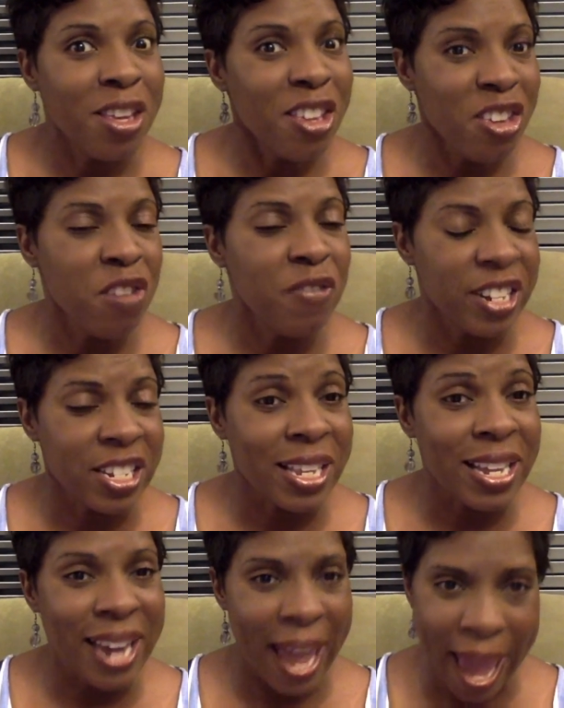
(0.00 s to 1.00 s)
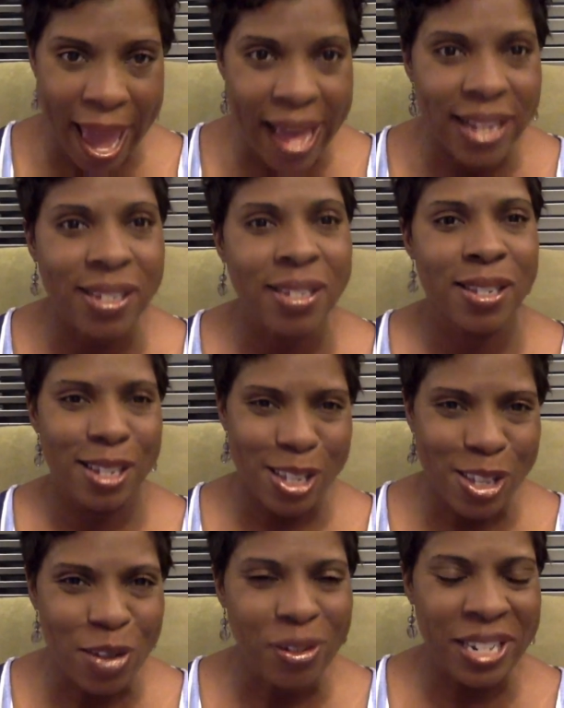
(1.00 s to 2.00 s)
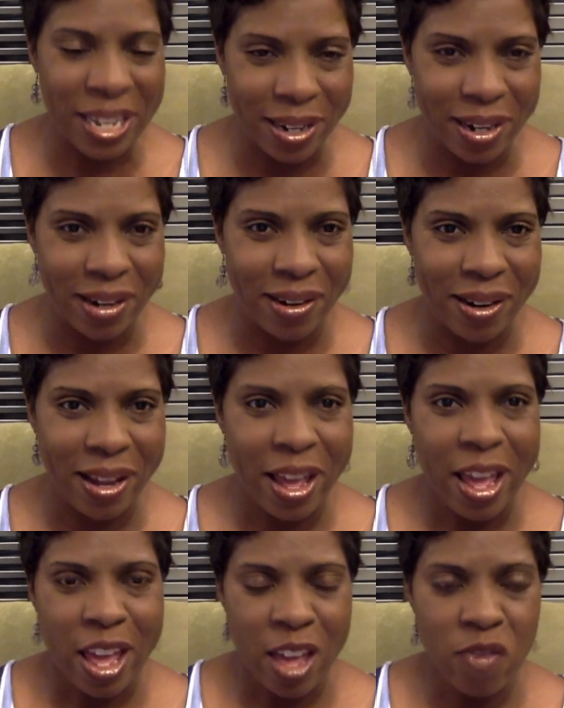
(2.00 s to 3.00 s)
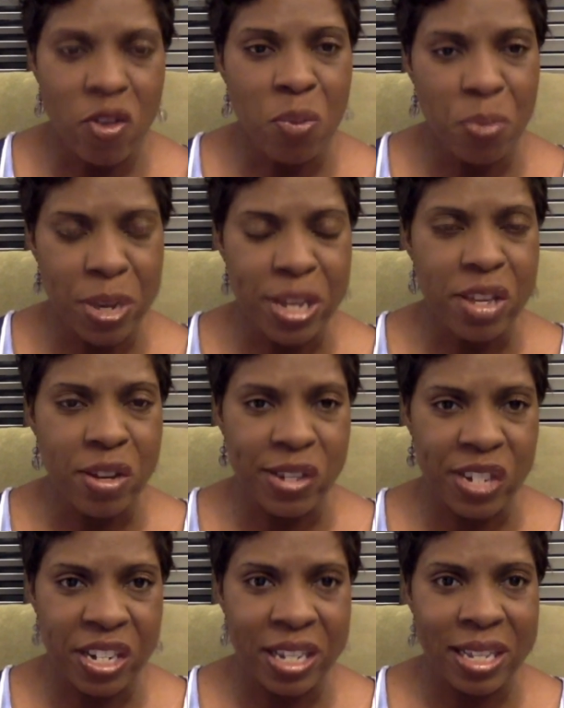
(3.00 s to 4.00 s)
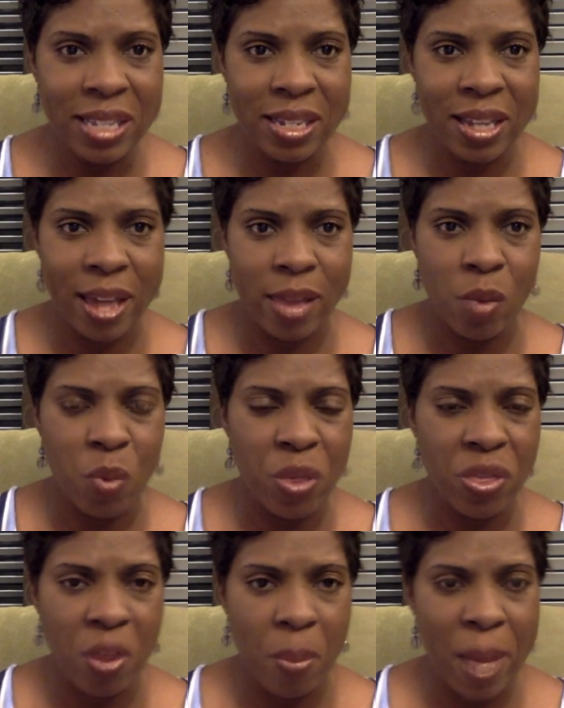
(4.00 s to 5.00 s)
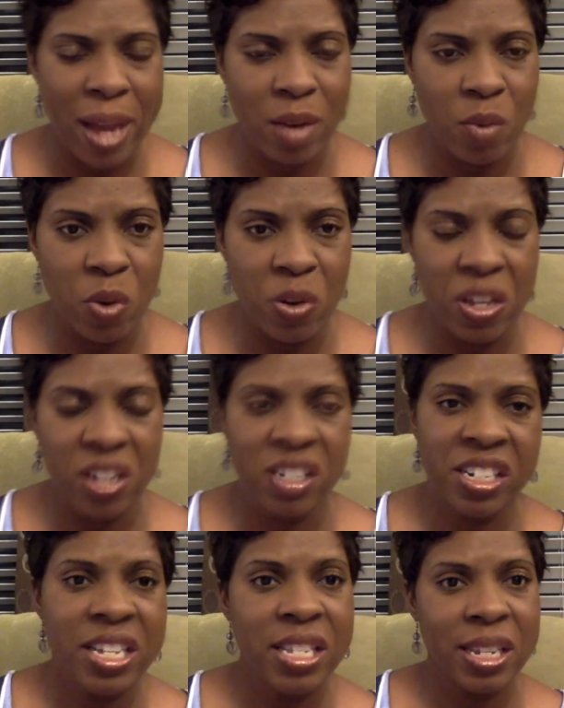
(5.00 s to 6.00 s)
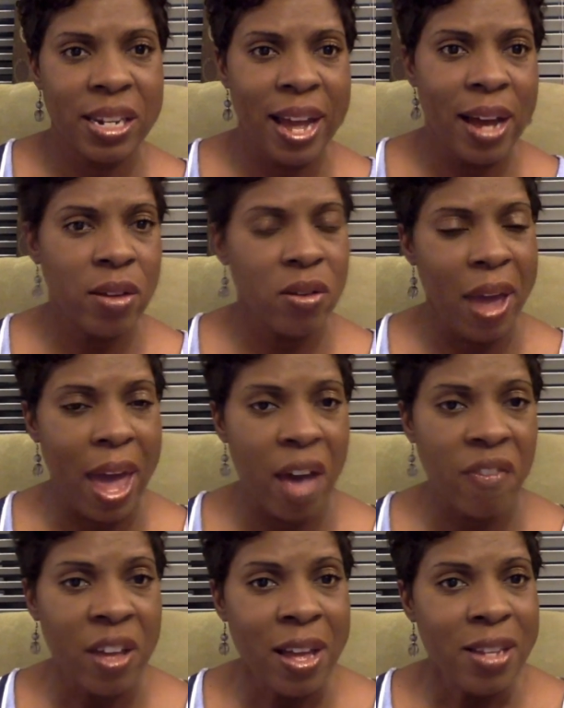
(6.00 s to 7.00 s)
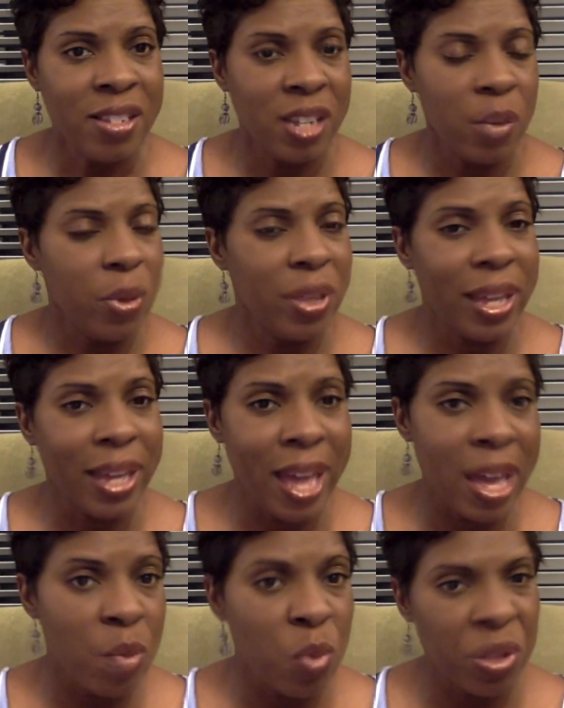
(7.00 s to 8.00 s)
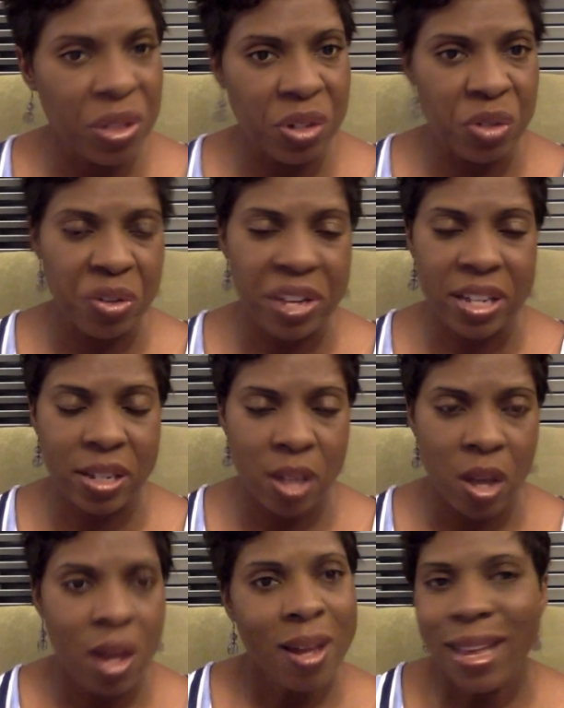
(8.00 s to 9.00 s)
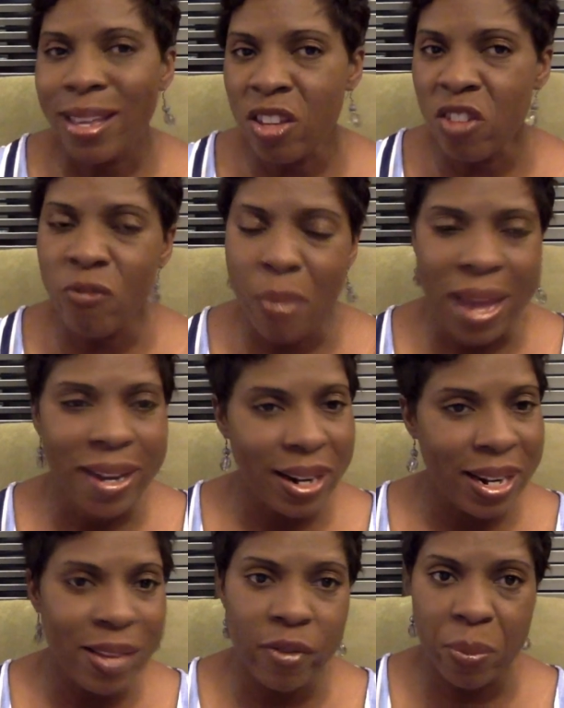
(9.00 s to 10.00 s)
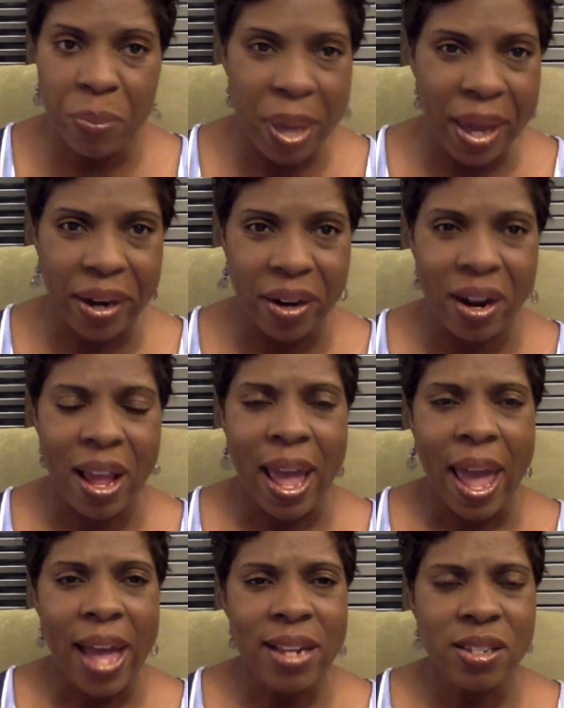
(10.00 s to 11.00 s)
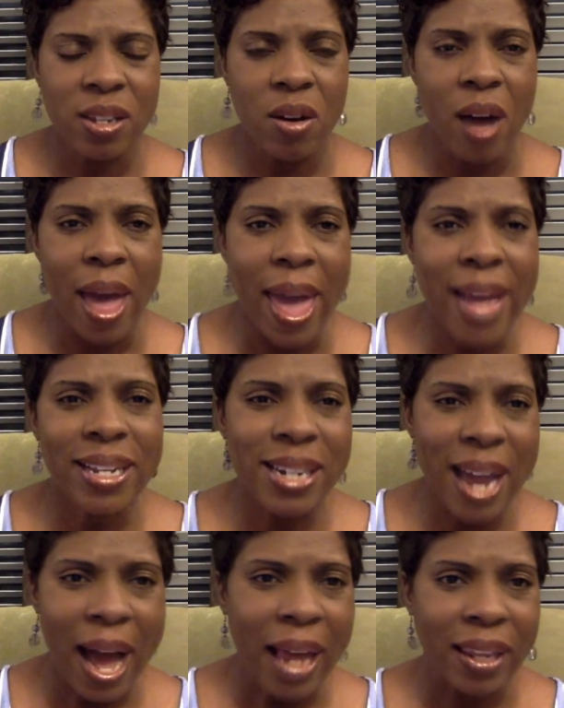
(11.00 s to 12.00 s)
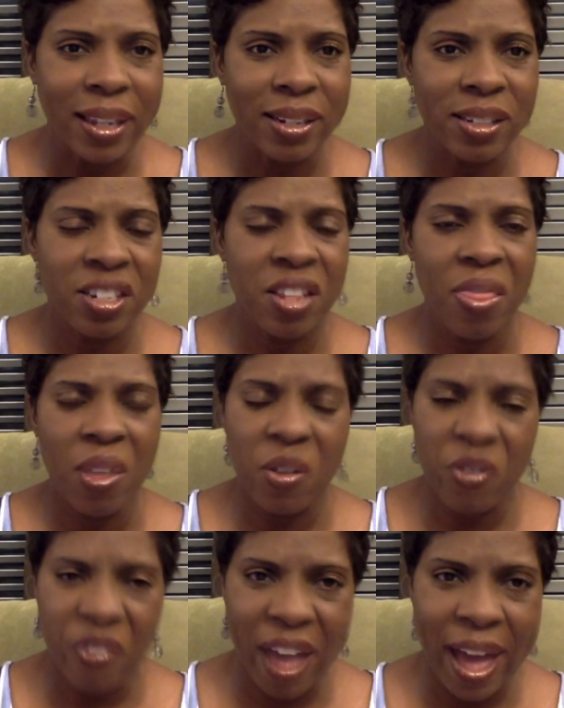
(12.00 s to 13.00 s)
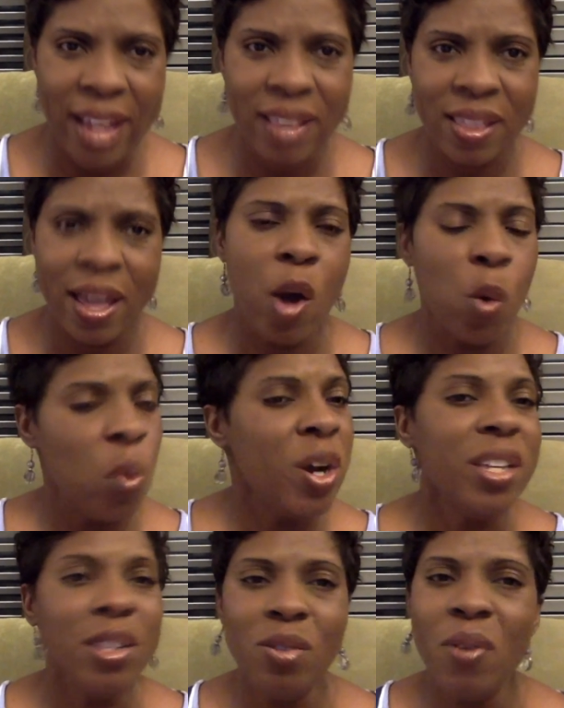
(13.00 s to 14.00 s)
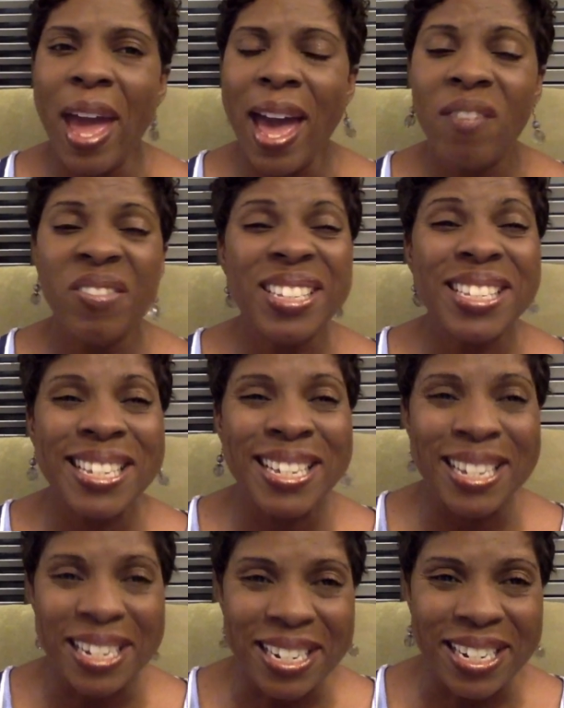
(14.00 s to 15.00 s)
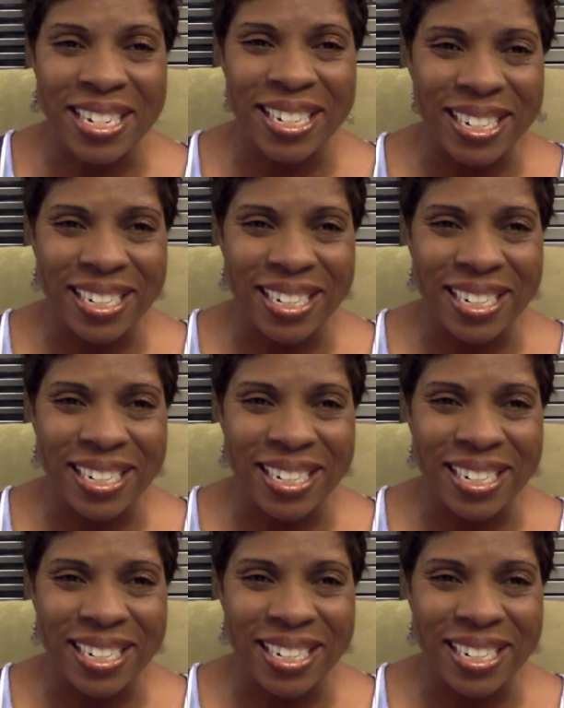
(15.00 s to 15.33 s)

you've just enhanced your dinner. If you put your chicken together with your macaroni and cheese, and now you have someone that came with the drinks, you've made it even better. And so acknowledge the fact that what you have is good.